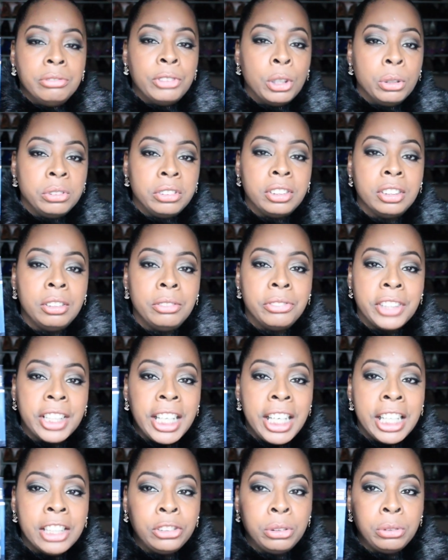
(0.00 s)
votive
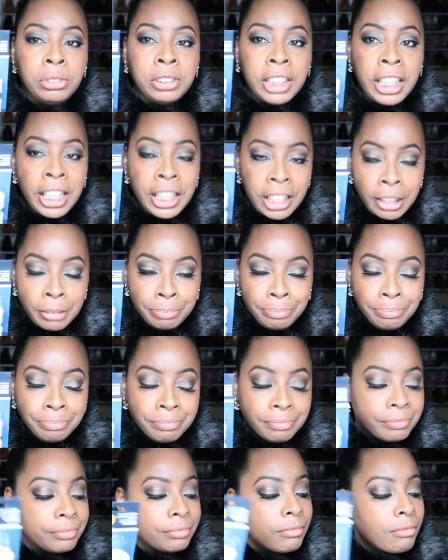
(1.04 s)
candles in it.
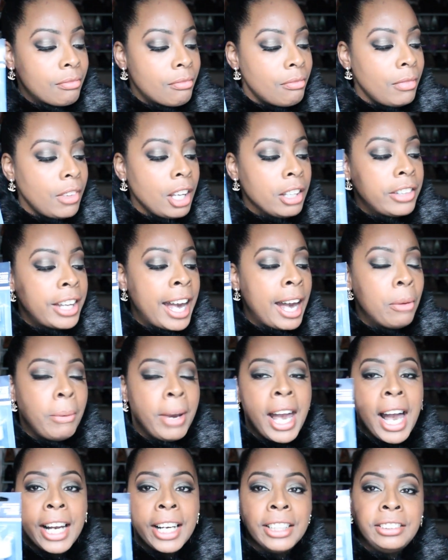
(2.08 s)
That
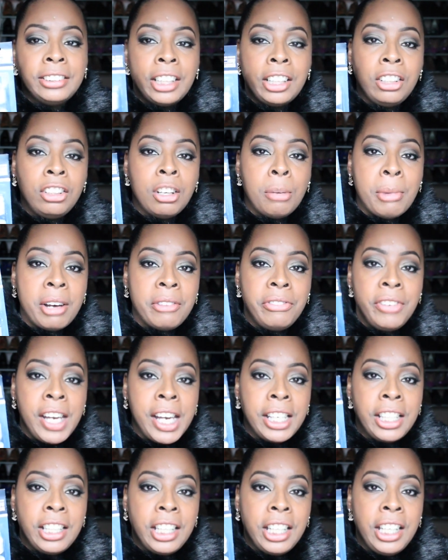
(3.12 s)
way I can sit it on my
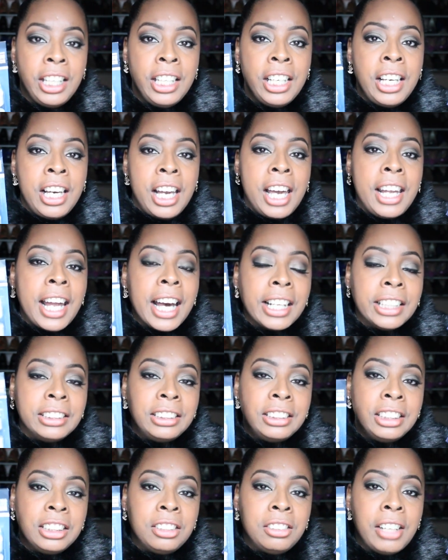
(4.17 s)
vanity and I can
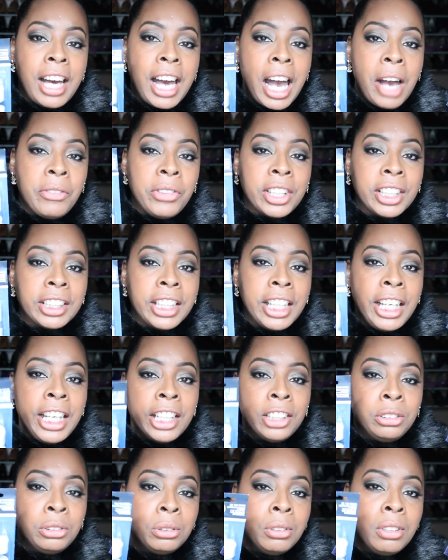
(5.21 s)
still have the
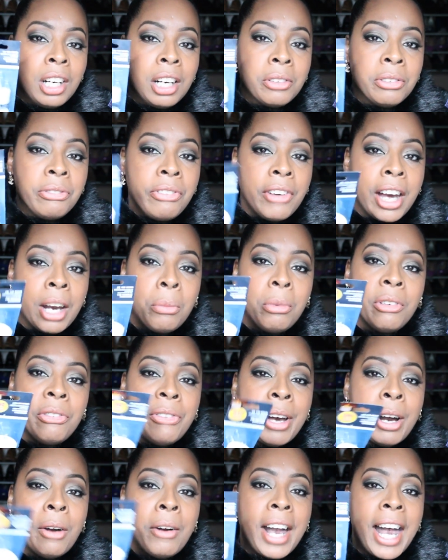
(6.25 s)
candle effect
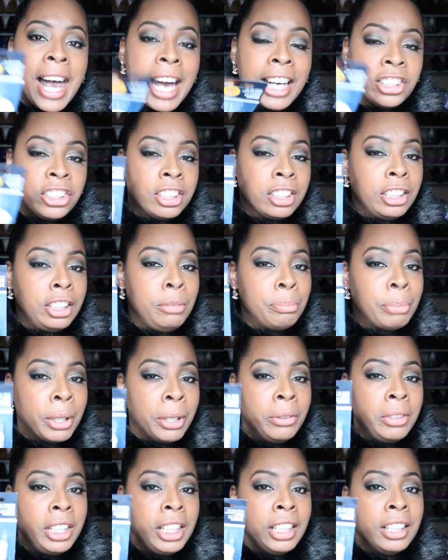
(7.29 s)
without actually
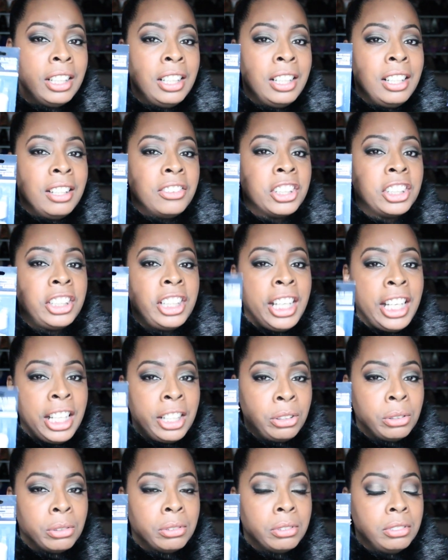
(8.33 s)
burning the
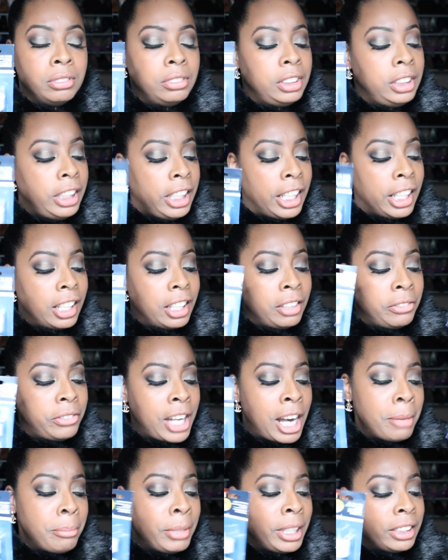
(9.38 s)
candle. Yeah, if
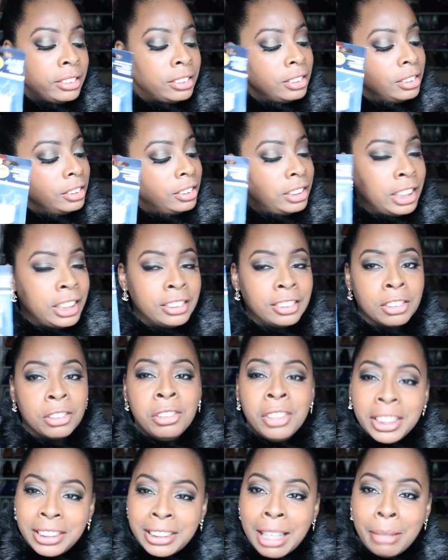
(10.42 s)
that makes sense. Of
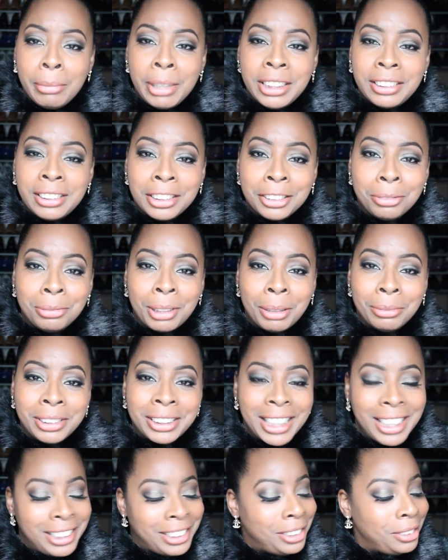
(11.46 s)
course that makes sense what I'm
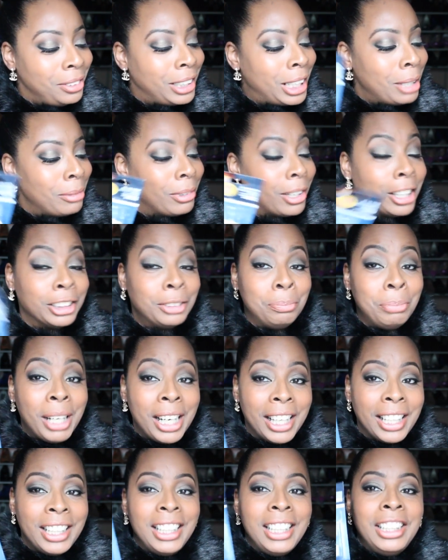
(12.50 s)
saying to you, Landos.
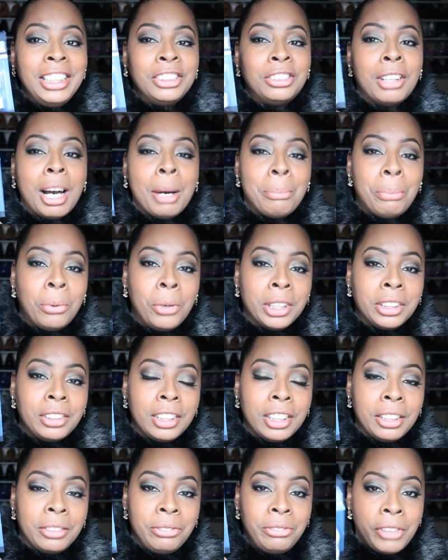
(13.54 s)
But, so I brought
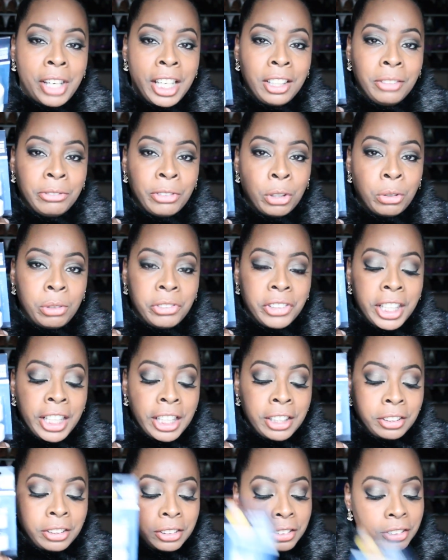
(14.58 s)
the fake votive
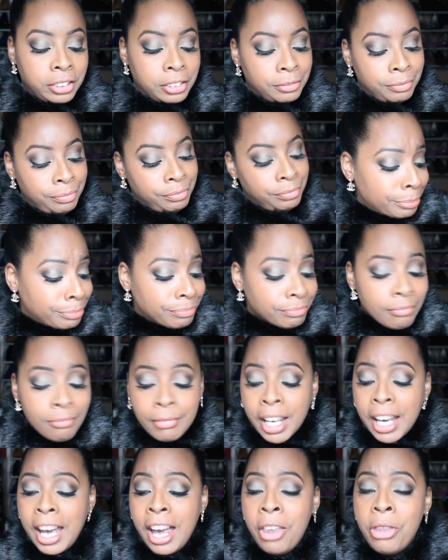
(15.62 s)
candles
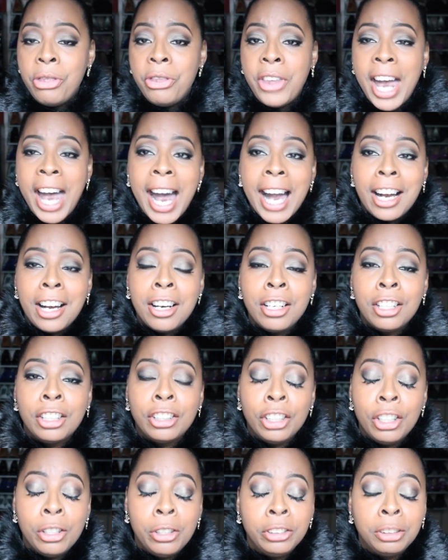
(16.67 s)
and that
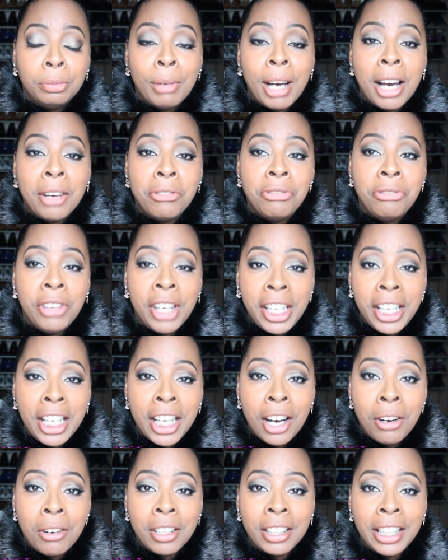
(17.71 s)
concludes my
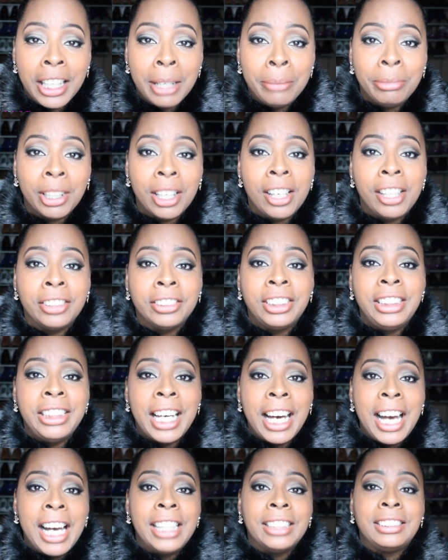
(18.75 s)
video, Glam Dolls.
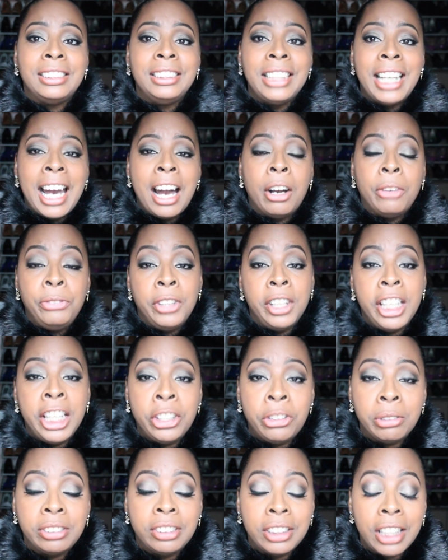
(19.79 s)
Yes. Now, if you're
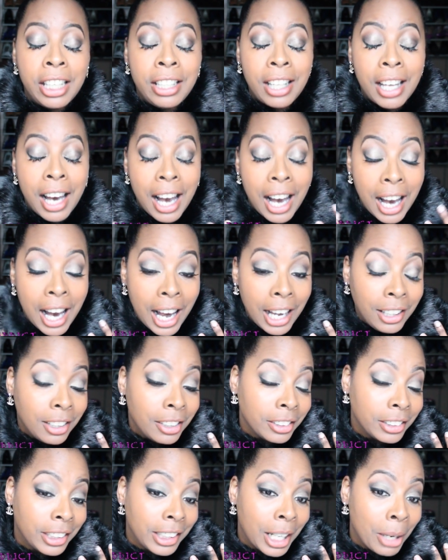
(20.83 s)
interested in the eye
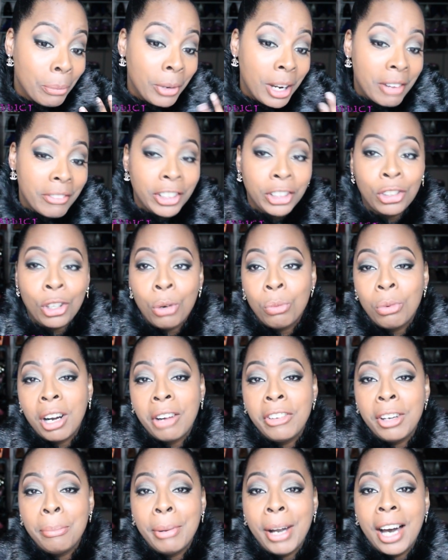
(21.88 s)
look that I'm wearing, don't
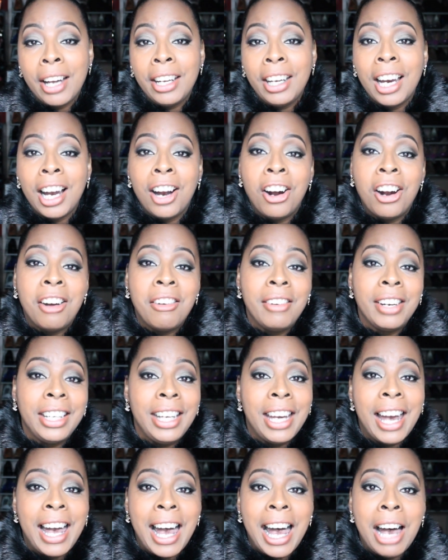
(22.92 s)
worry about it. I
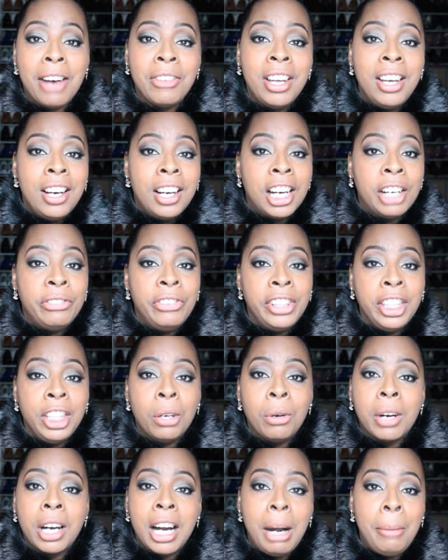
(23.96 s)
already have a
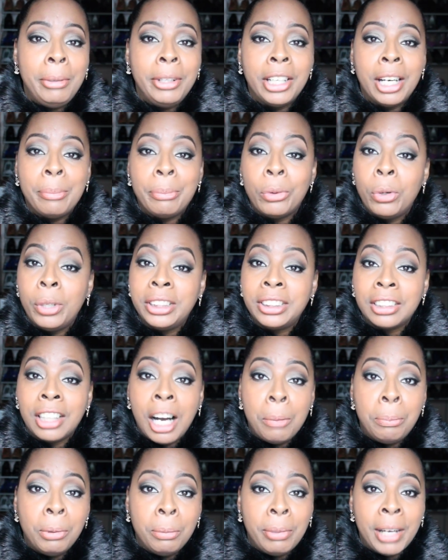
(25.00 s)
video coming up or is
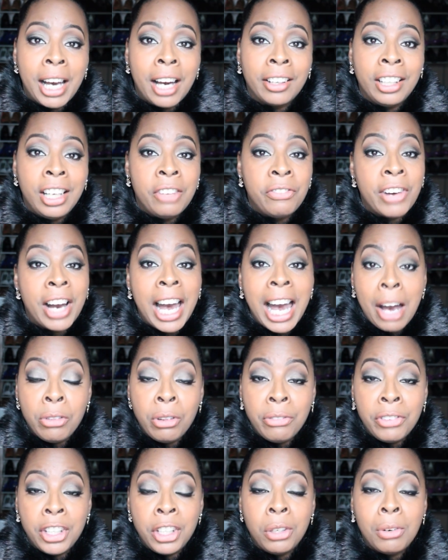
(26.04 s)
up about it. If I have
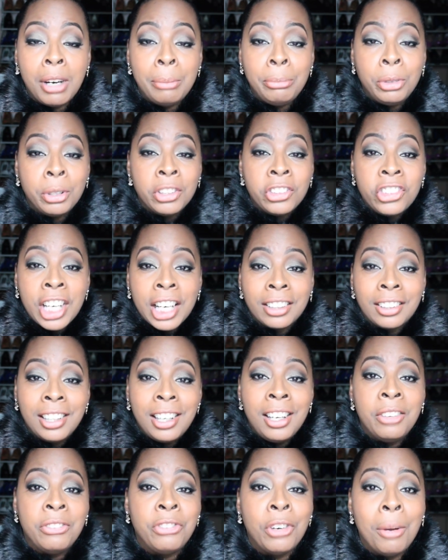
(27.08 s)
the video up, you can check
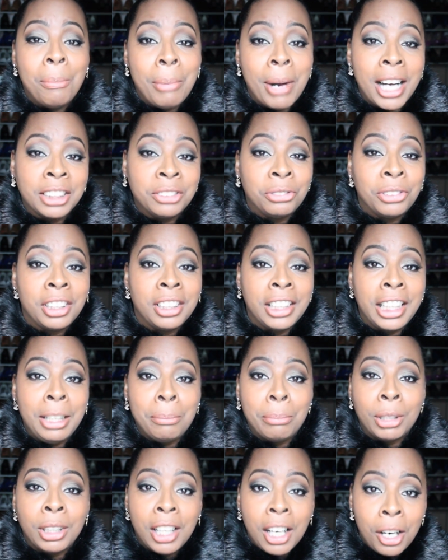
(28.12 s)
the info box for the
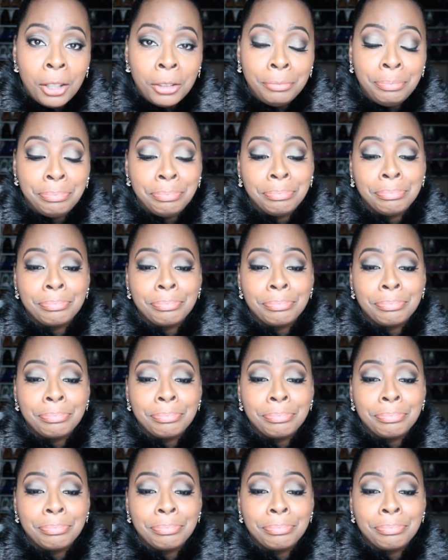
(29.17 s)
link below.